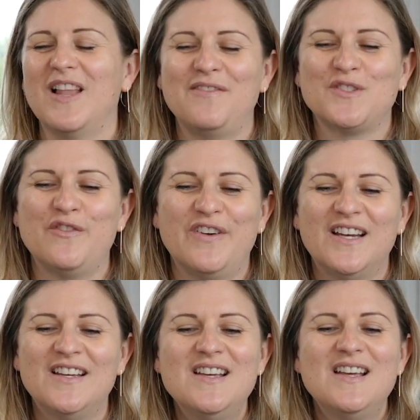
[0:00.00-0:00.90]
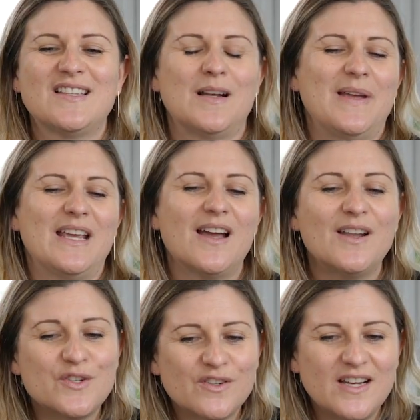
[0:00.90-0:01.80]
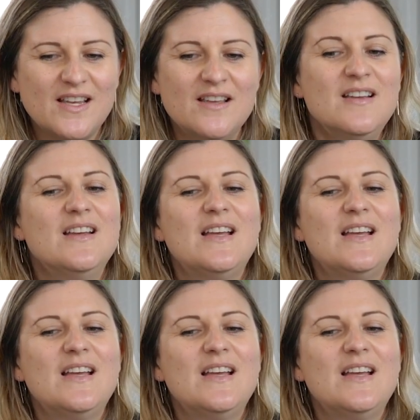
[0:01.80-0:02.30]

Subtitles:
life so far. Started playing country.